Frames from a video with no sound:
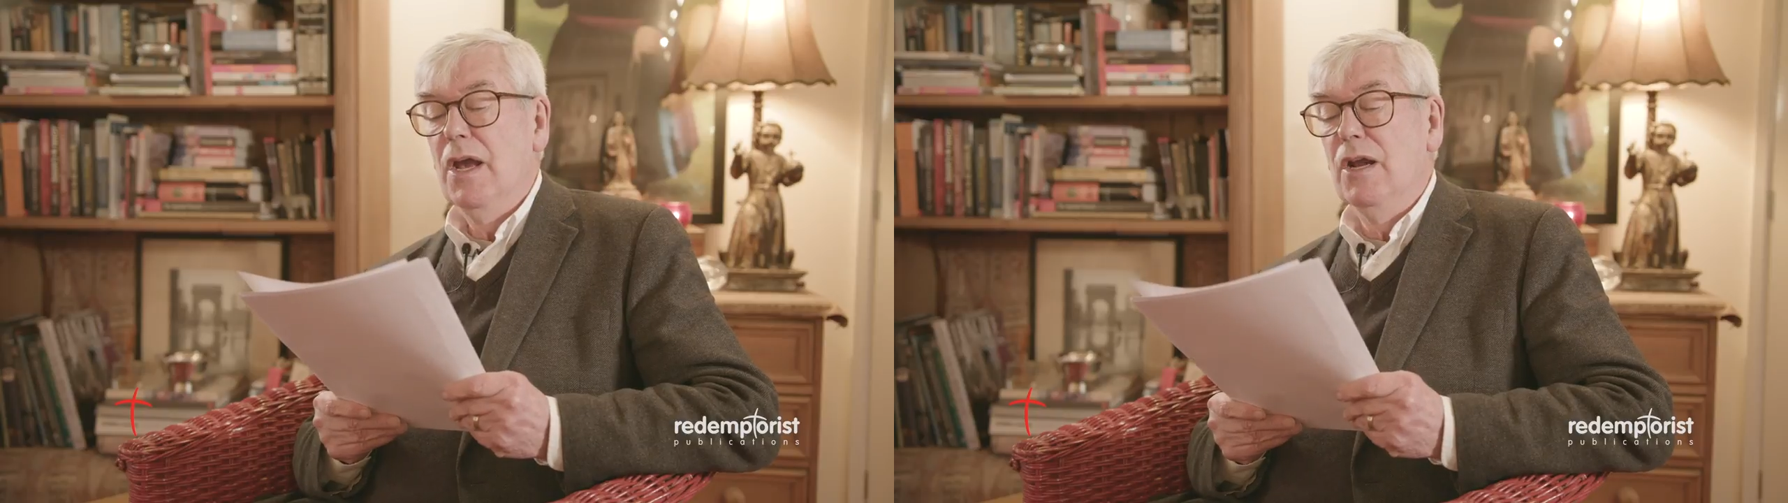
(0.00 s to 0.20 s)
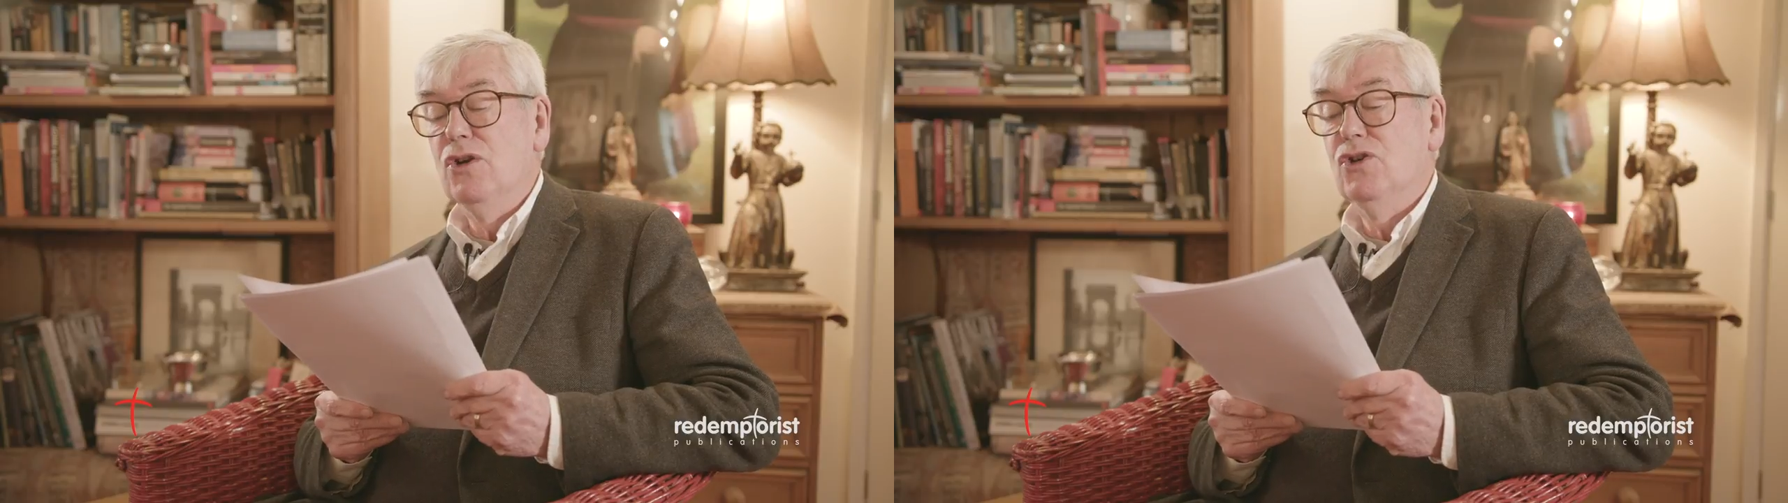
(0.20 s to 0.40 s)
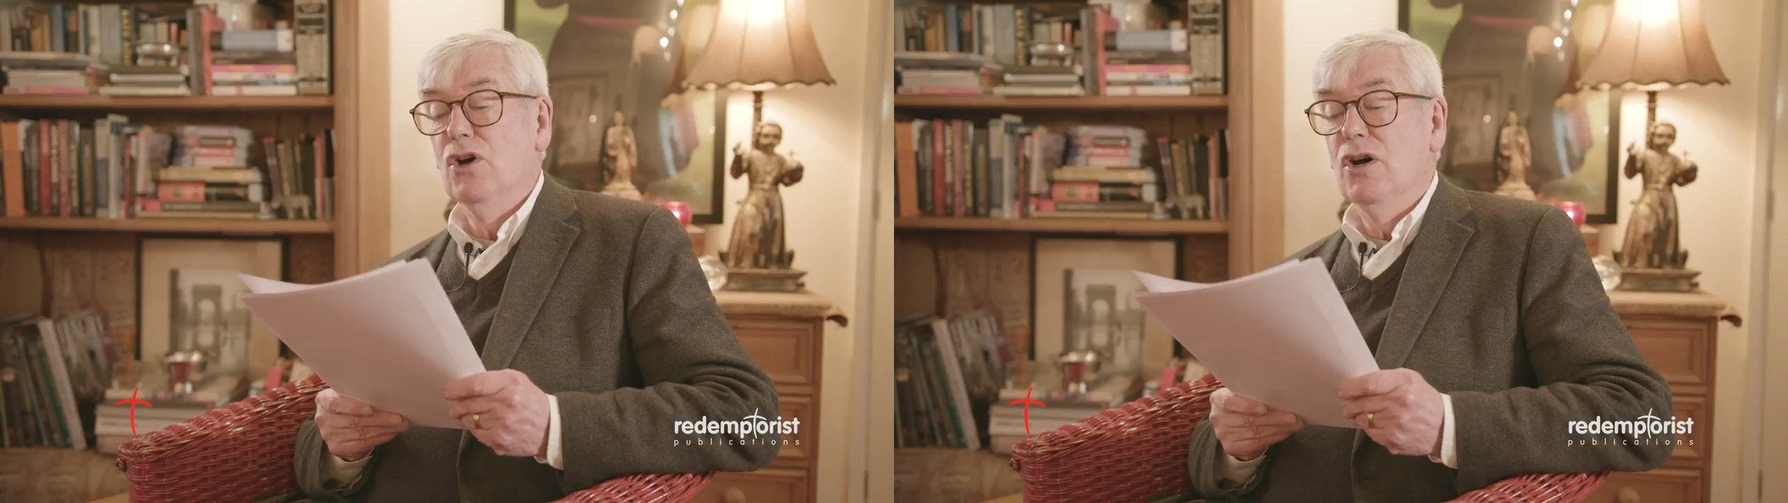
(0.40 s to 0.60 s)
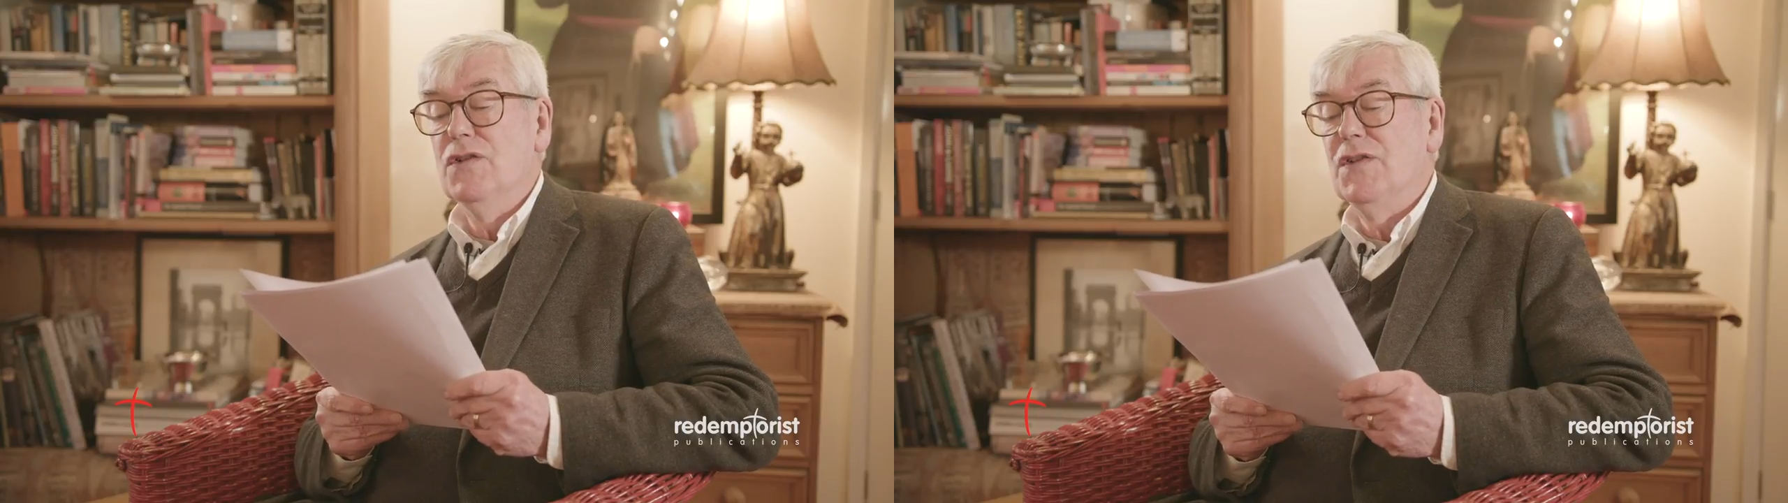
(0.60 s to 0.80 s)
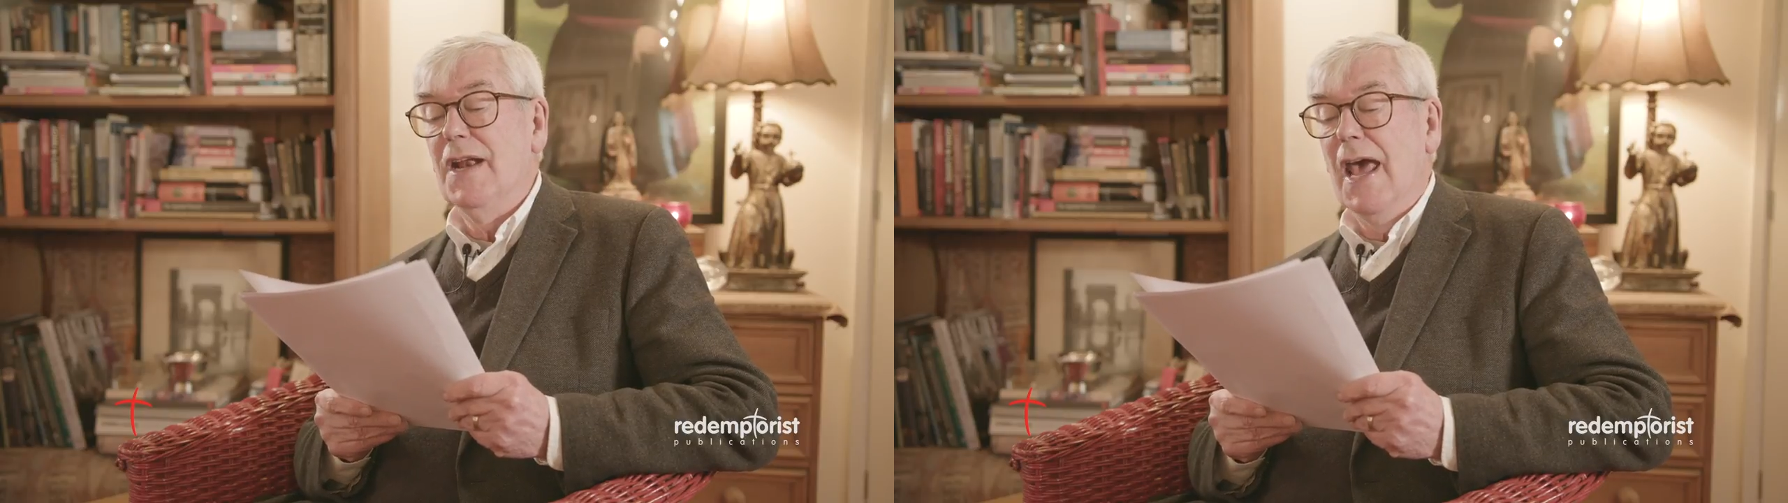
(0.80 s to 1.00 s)

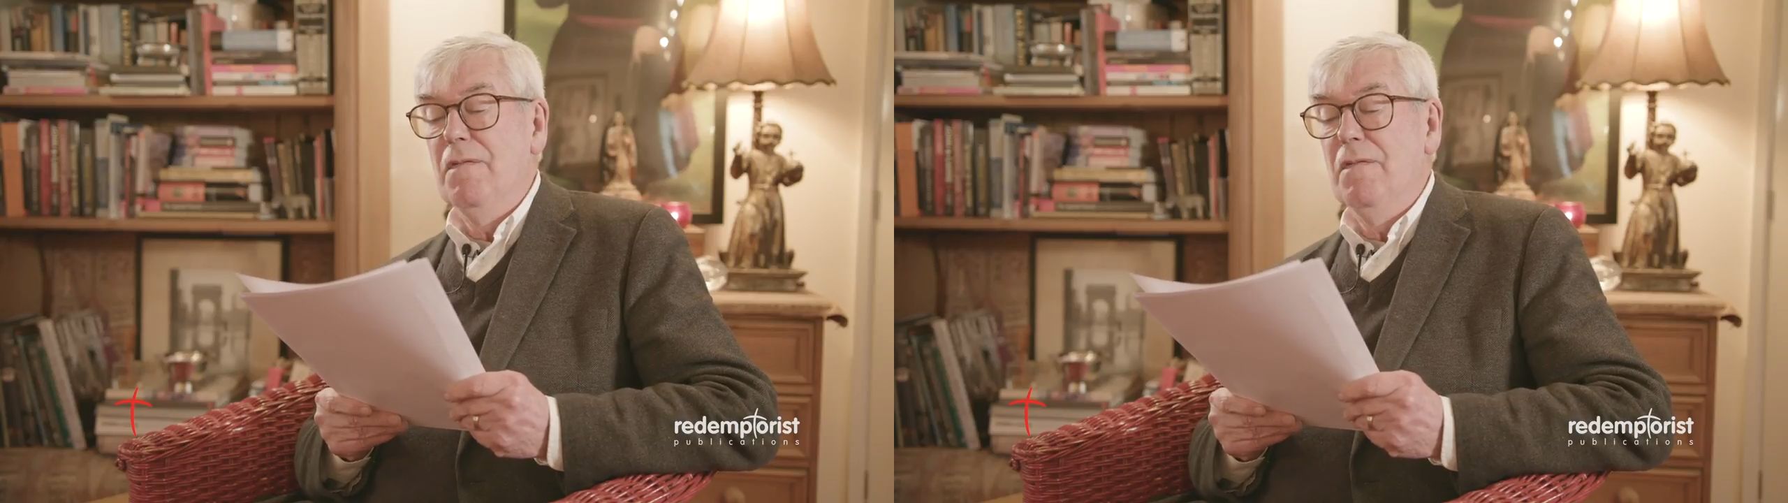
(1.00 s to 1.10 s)
ensures that